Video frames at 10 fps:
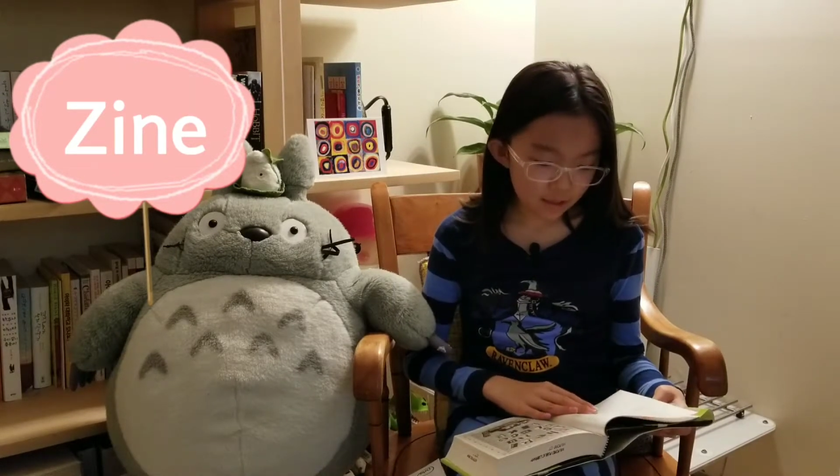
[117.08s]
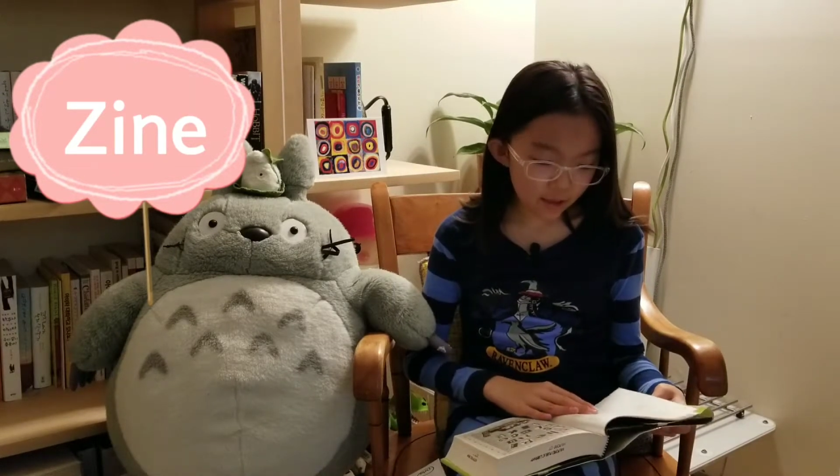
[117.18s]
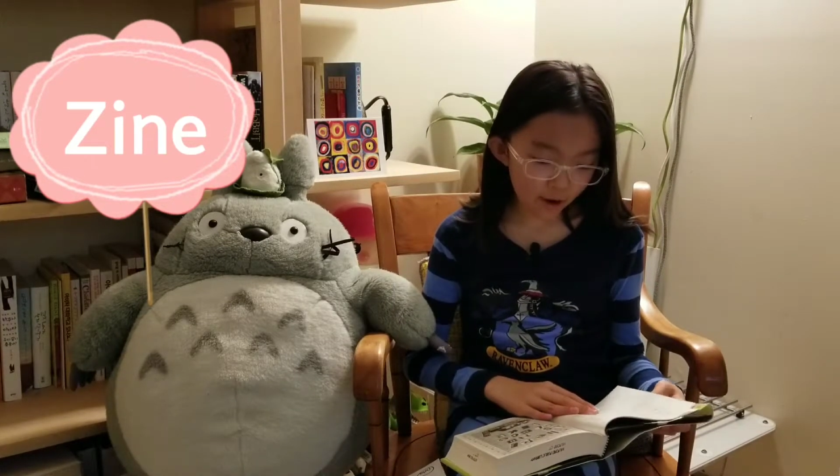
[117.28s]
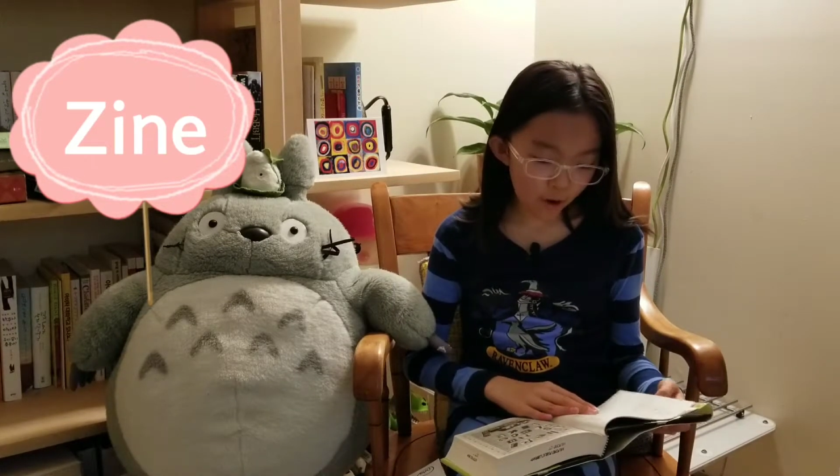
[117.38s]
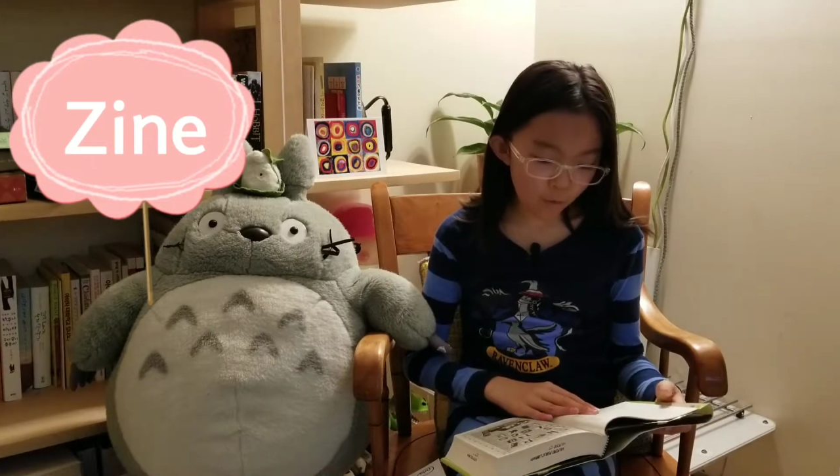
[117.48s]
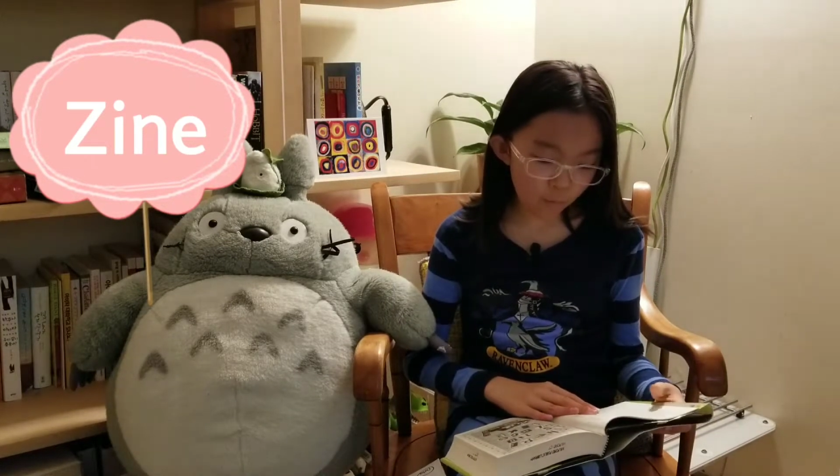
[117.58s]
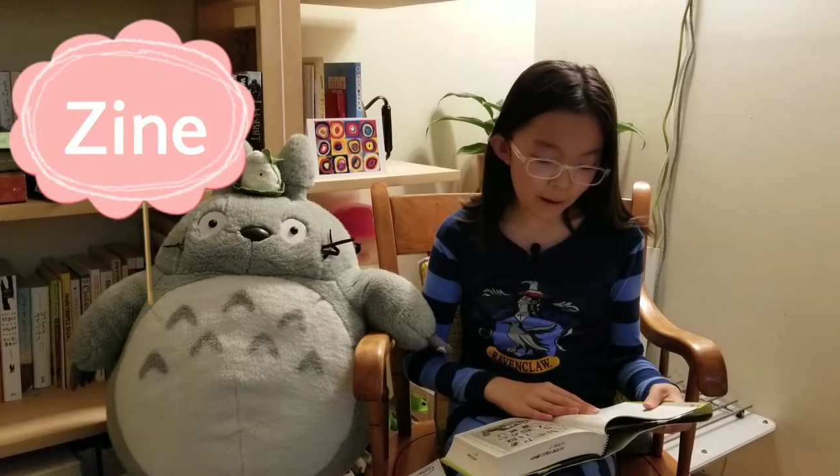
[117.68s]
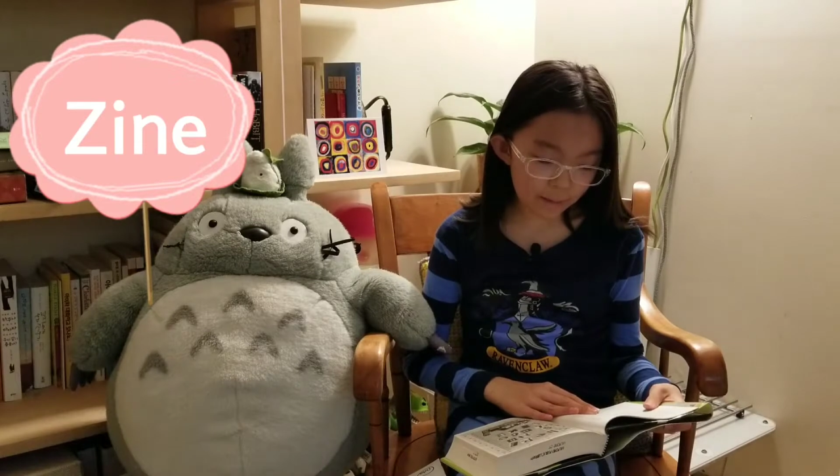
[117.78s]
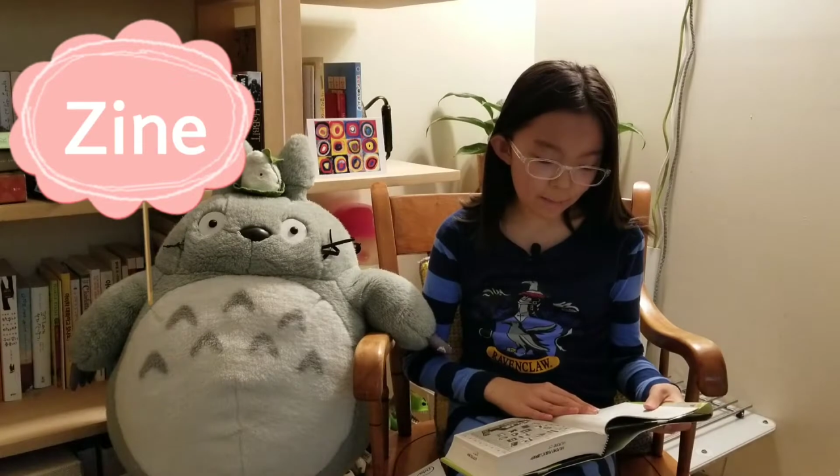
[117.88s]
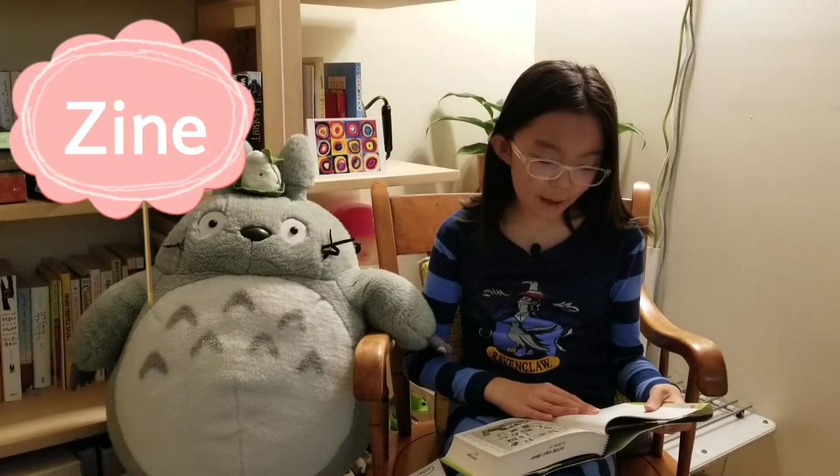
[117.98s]
like
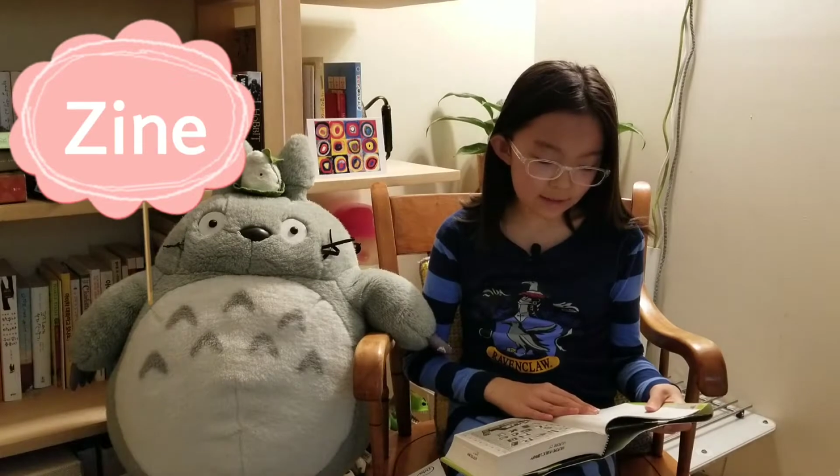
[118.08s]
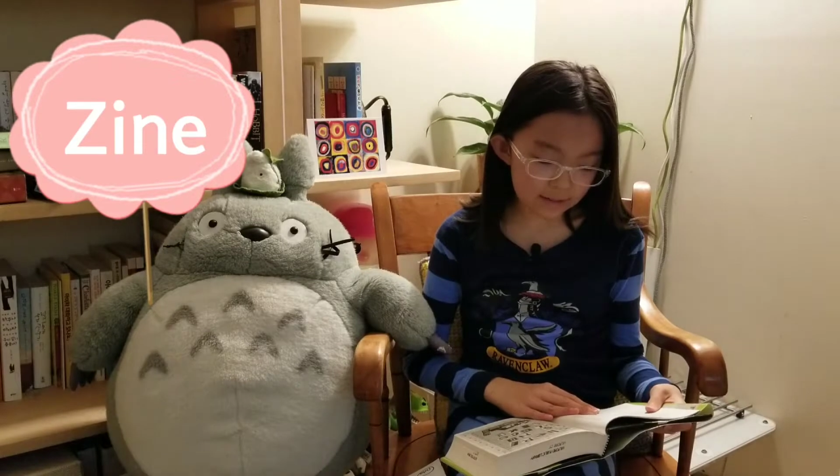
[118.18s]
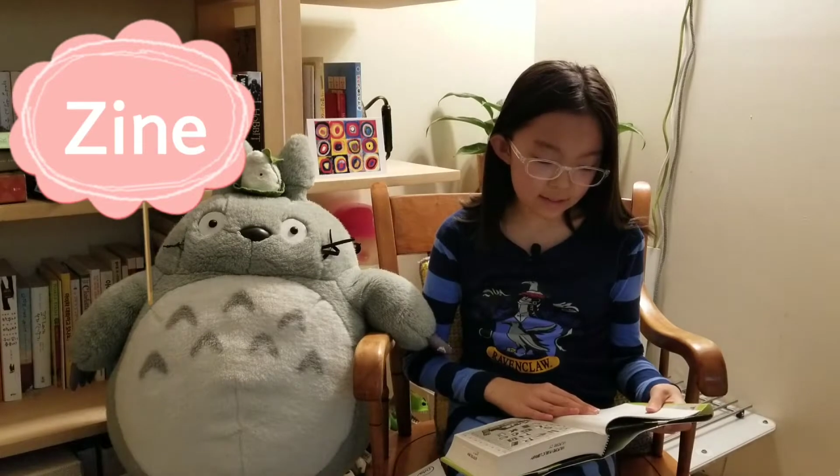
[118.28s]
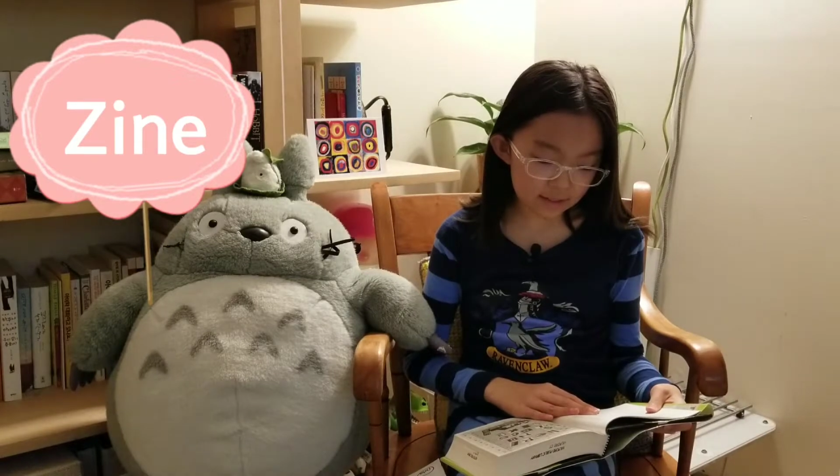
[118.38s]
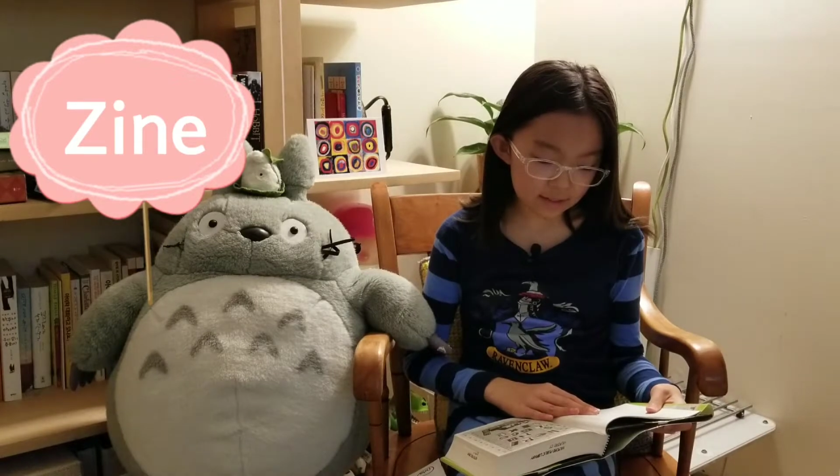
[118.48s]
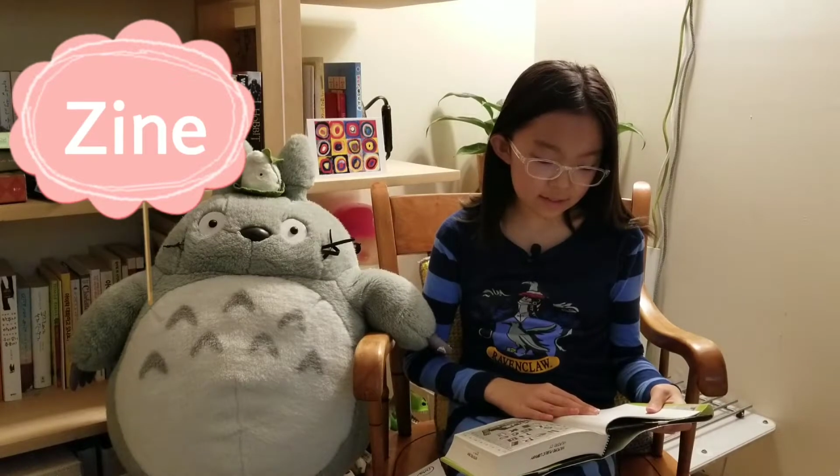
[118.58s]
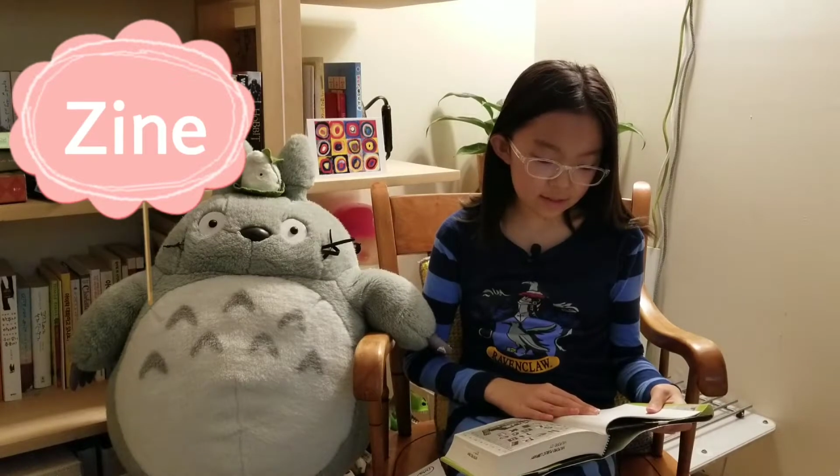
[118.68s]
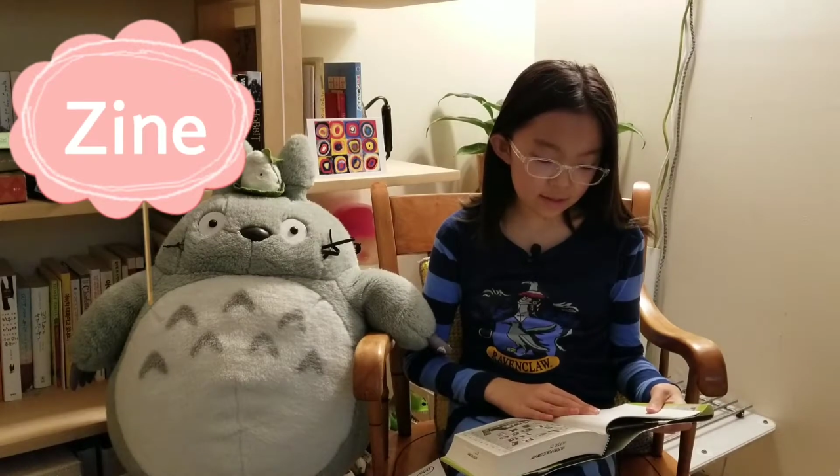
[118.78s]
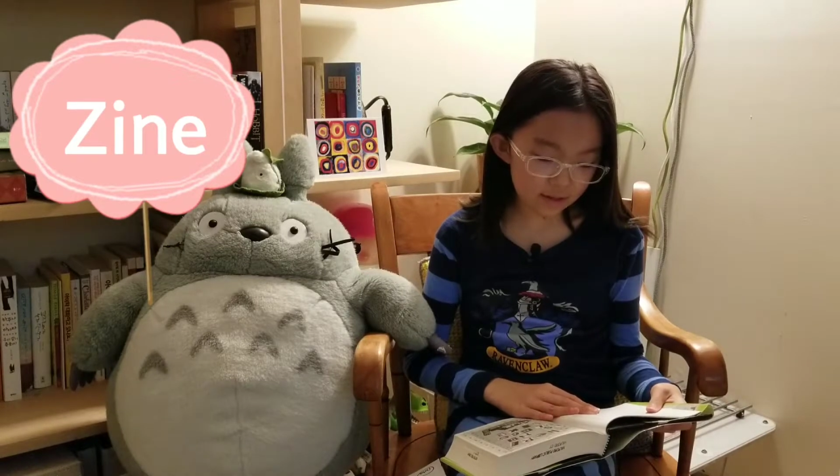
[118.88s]
homemade magazines,